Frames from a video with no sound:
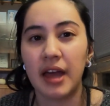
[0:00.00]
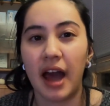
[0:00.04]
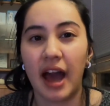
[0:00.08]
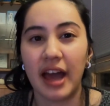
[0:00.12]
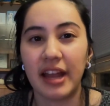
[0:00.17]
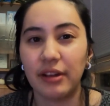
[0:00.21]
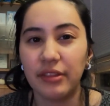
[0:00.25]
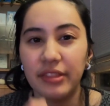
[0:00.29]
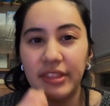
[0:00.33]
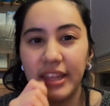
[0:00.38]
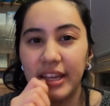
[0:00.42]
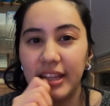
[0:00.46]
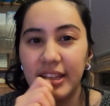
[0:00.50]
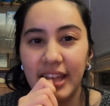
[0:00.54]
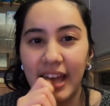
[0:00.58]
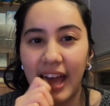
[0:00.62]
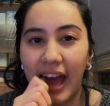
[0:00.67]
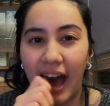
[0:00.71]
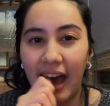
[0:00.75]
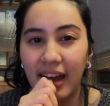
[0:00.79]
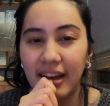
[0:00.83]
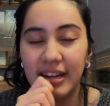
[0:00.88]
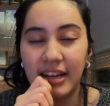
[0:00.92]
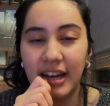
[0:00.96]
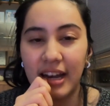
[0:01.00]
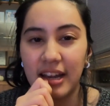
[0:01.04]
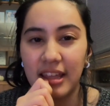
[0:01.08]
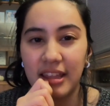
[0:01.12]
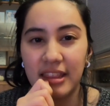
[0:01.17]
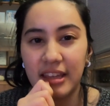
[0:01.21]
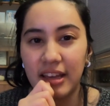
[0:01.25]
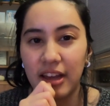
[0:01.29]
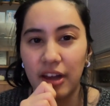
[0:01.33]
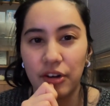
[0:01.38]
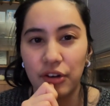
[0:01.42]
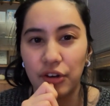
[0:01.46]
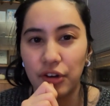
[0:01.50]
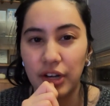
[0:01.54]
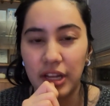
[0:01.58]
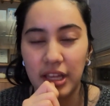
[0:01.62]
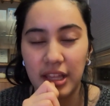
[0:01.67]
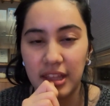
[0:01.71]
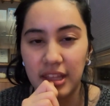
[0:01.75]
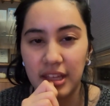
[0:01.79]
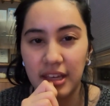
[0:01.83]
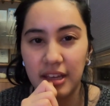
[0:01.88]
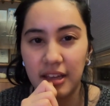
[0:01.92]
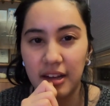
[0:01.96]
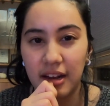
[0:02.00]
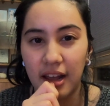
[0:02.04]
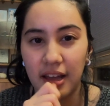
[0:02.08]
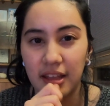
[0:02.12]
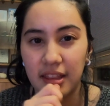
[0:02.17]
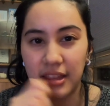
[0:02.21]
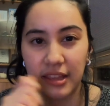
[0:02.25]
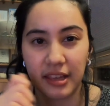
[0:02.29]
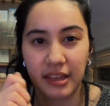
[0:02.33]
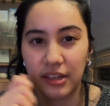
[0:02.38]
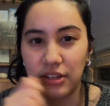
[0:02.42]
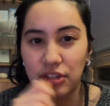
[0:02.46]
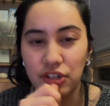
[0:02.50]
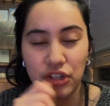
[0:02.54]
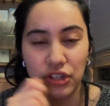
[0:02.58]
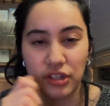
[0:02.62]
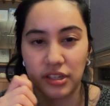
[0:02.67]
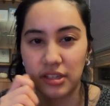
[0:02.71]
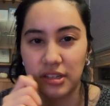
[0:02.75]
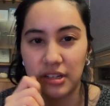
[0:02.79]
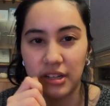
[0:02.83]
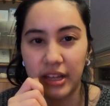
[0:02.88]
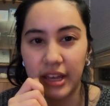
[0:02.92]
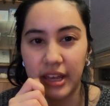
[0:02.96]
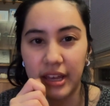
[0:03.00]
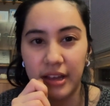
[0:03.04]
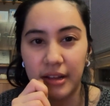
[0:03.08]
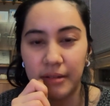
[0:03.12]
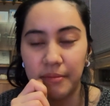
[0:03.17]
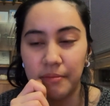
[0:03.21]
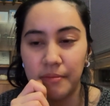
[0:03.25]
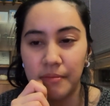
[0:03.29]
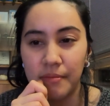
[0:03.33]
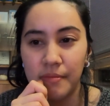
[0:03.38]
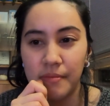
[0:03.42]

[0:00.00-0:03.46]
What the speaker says: I don't think they added anything underneath it. I think it's just like,